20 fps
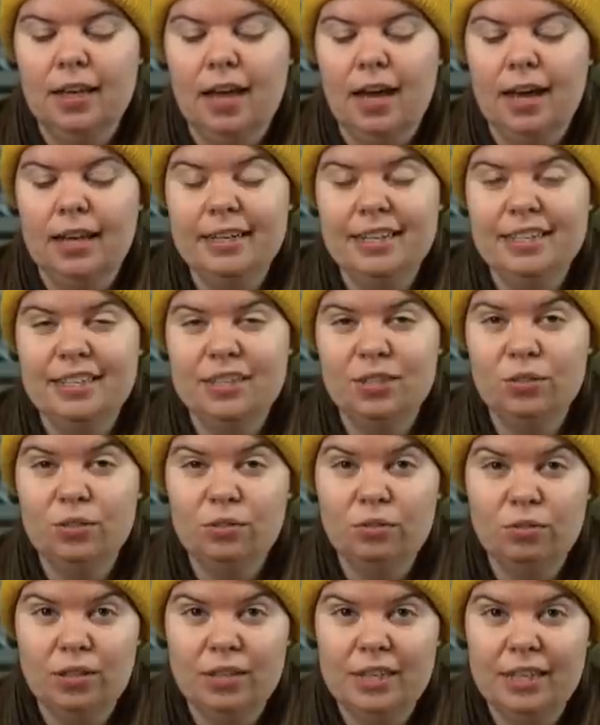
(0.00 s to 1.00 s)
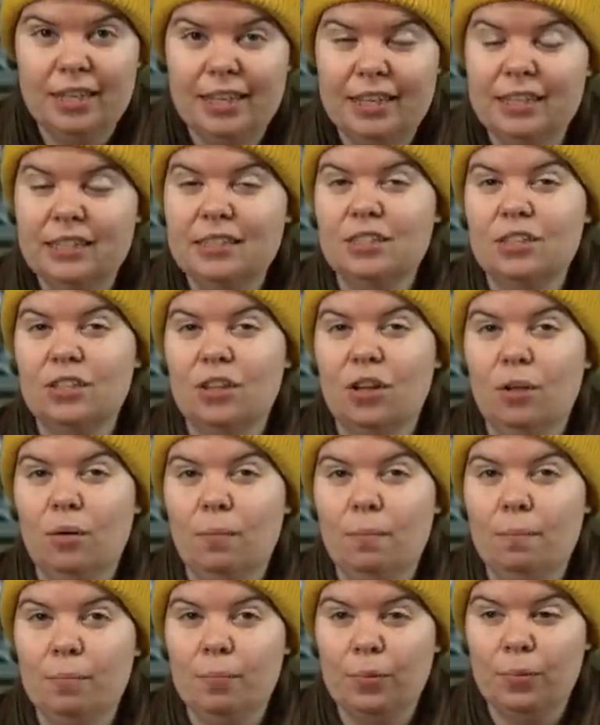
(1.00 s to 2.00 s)
I need to install
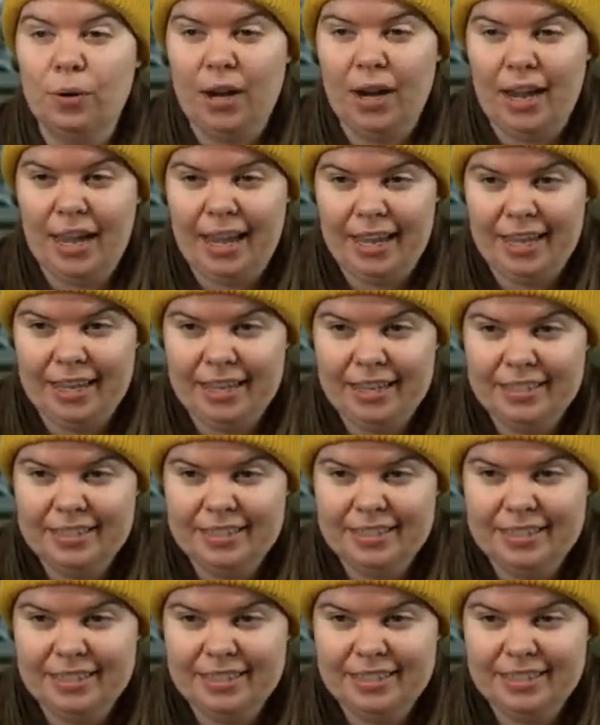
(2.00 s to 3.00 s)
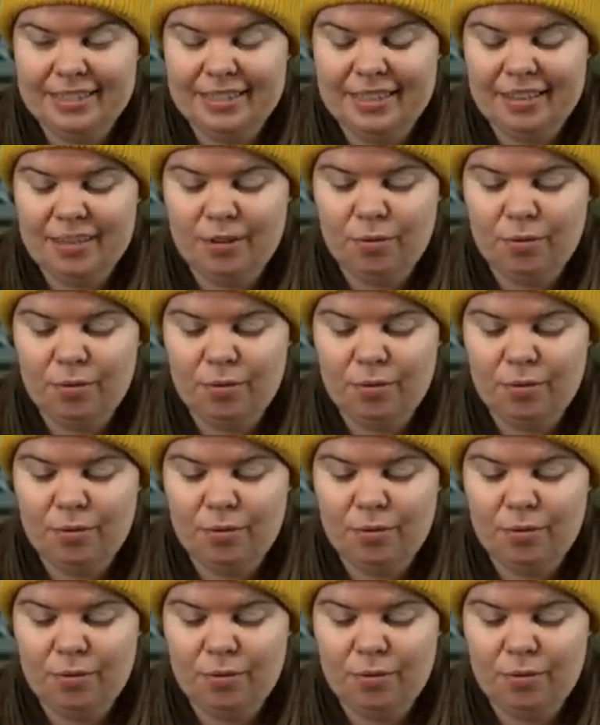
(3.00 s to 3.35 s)
brakes,